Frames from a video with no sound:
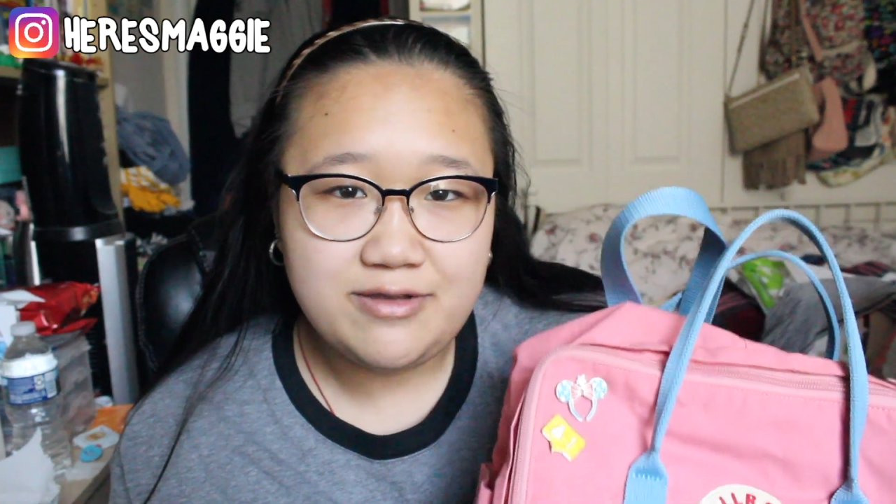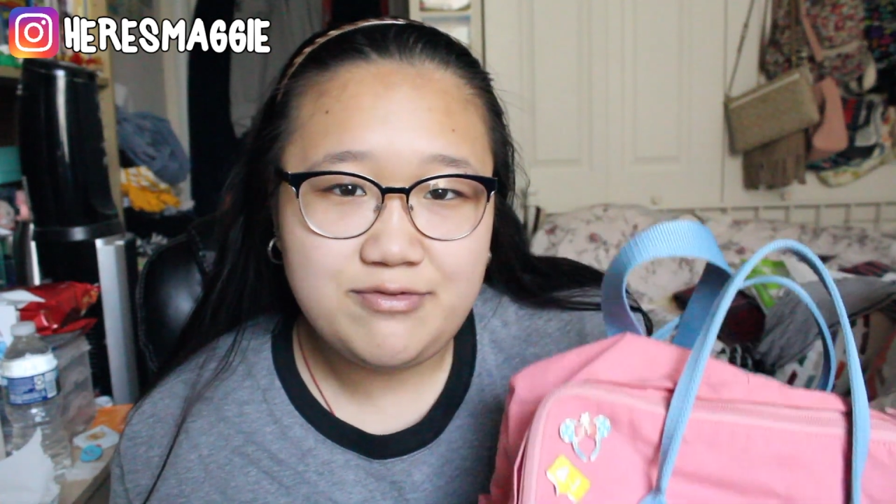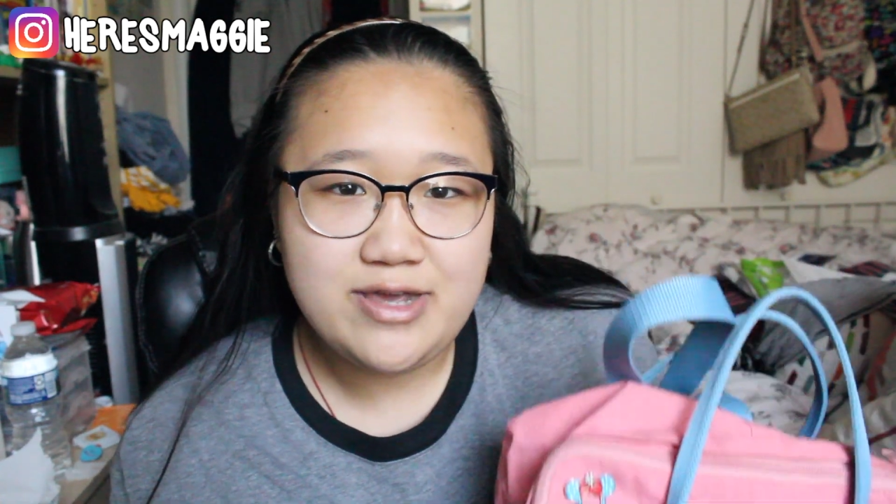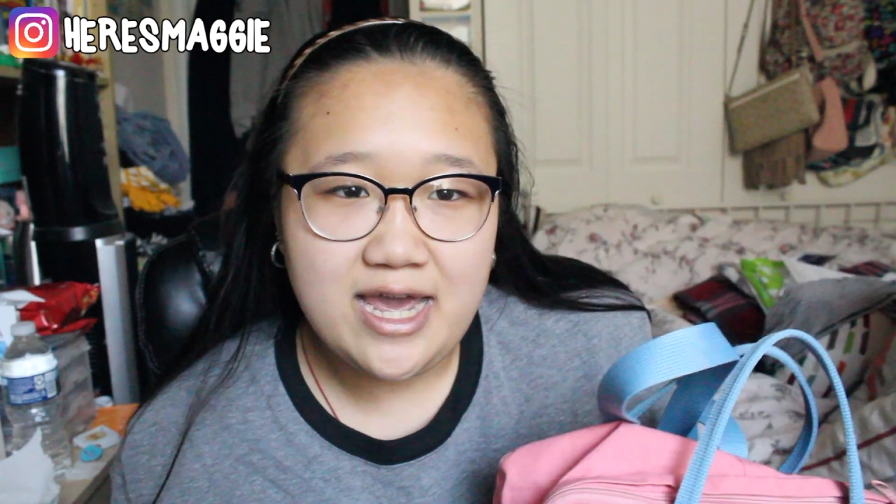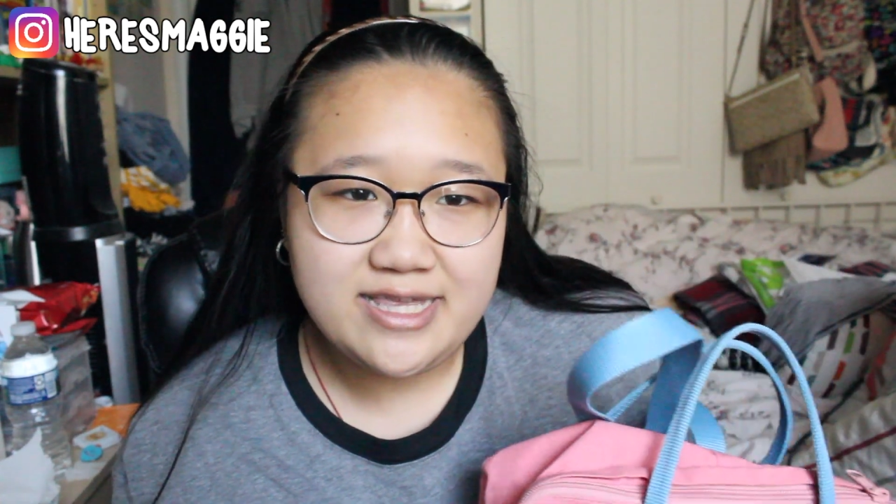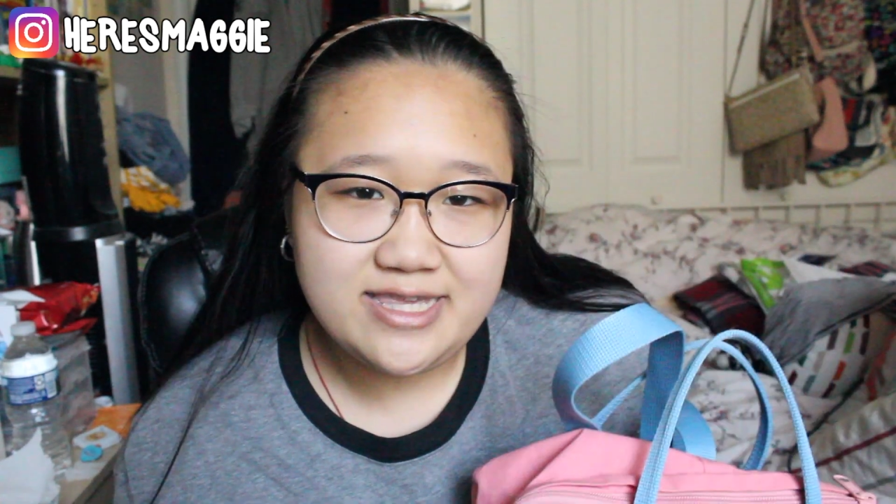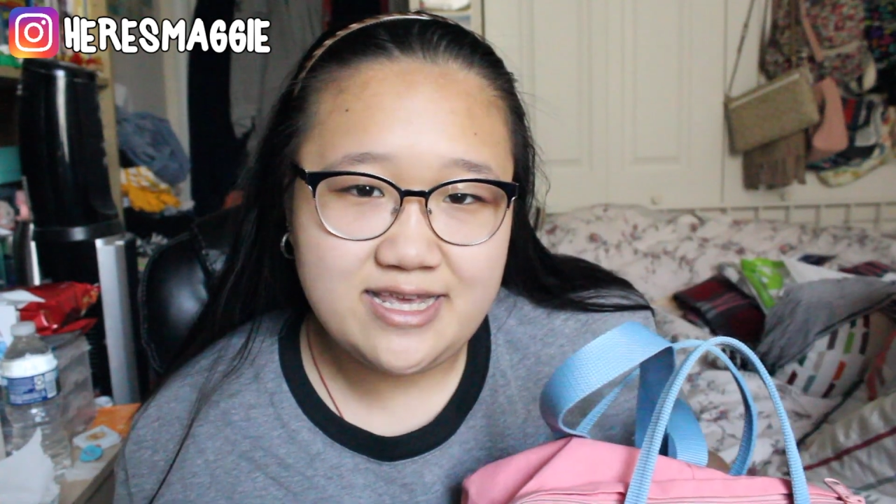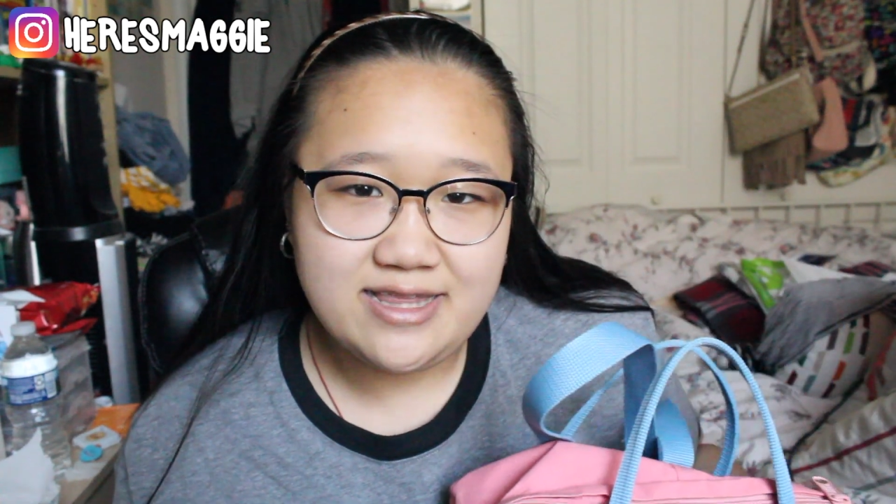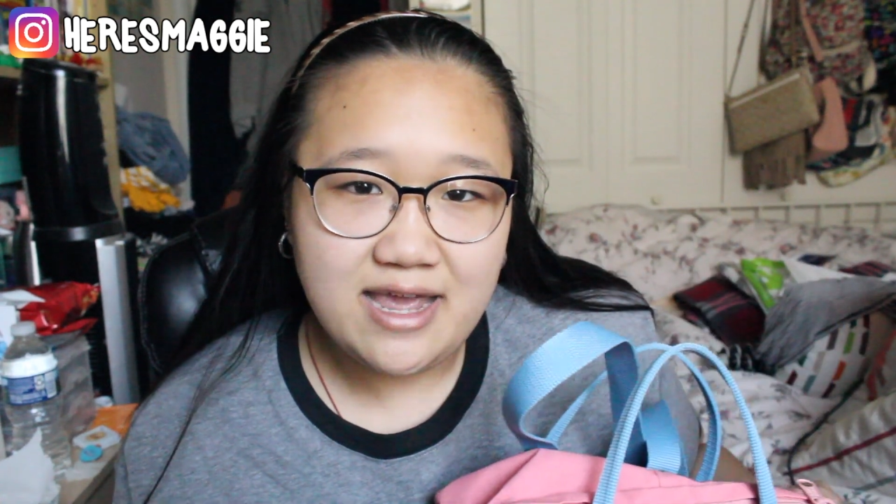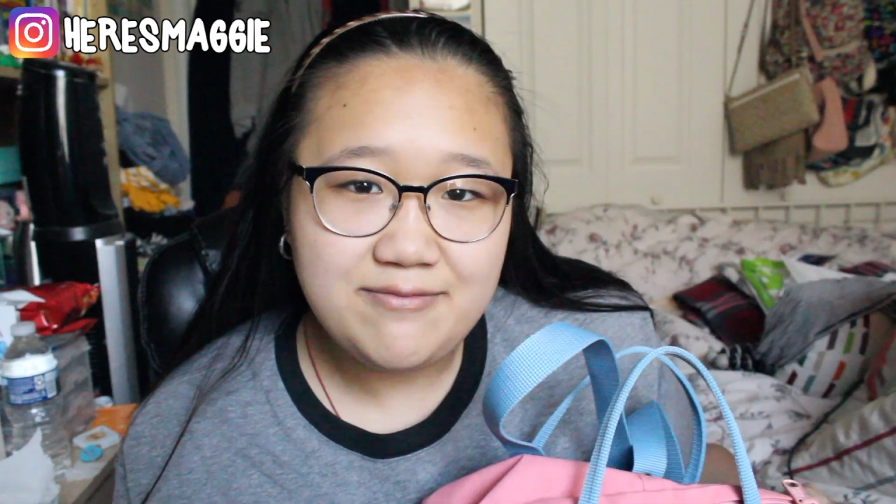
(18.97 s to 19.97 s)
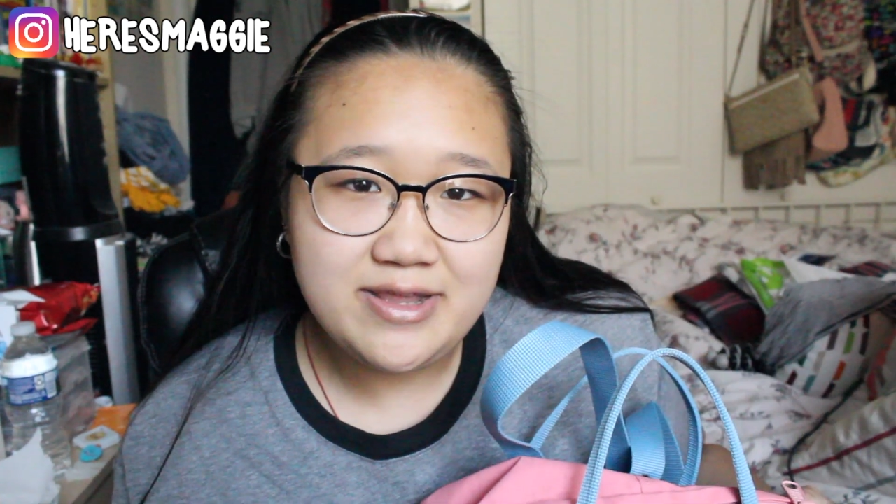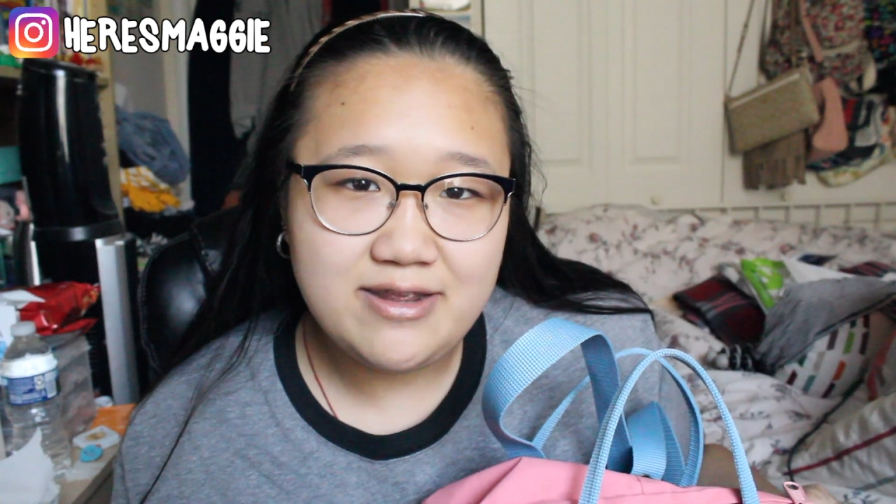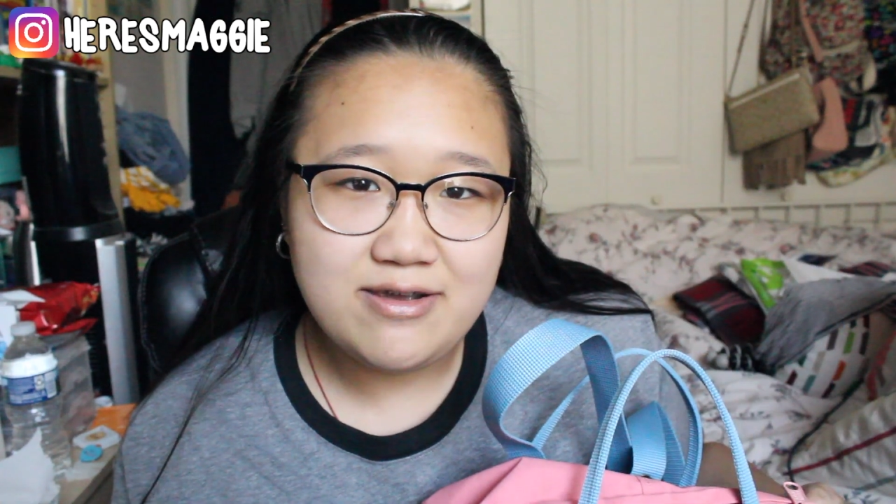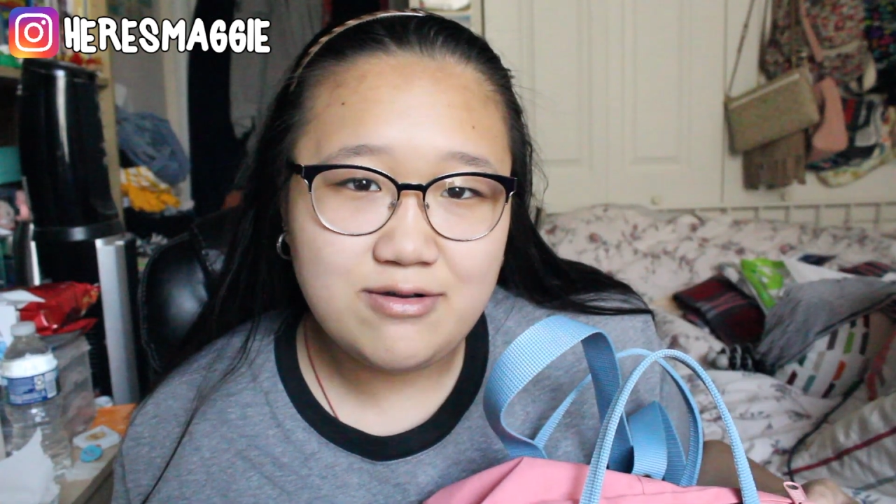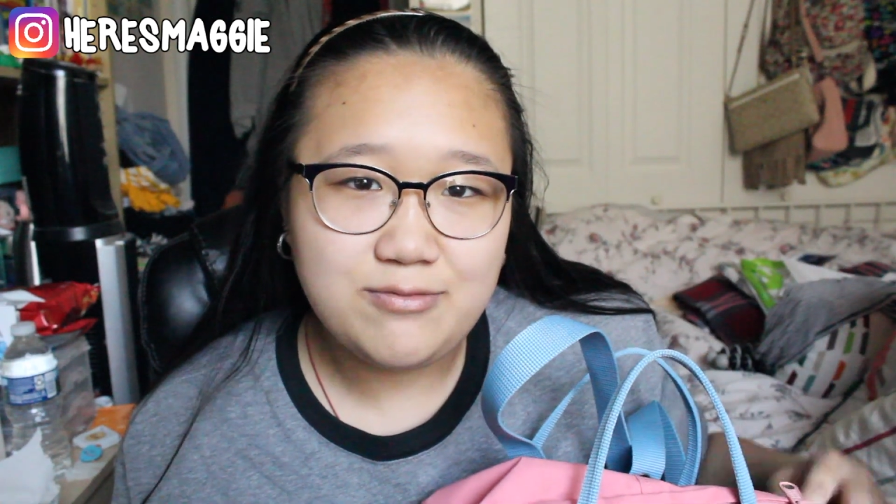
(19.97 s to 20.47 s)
If you guys seen that video,